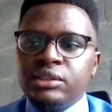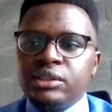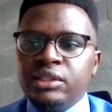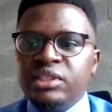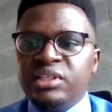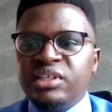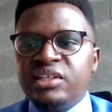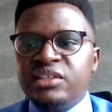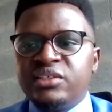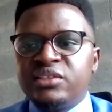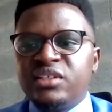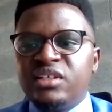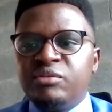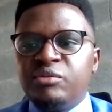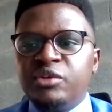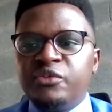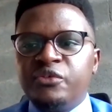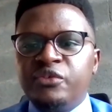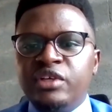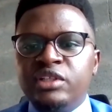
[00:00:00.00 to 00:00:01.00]
In case
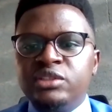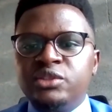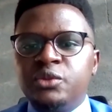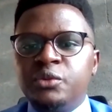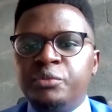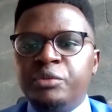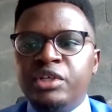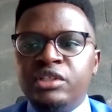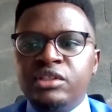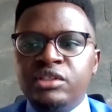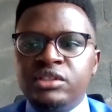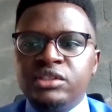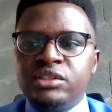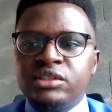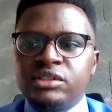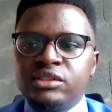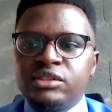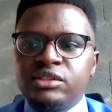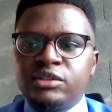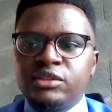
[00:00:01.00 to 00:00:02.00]
someone fails to pay this.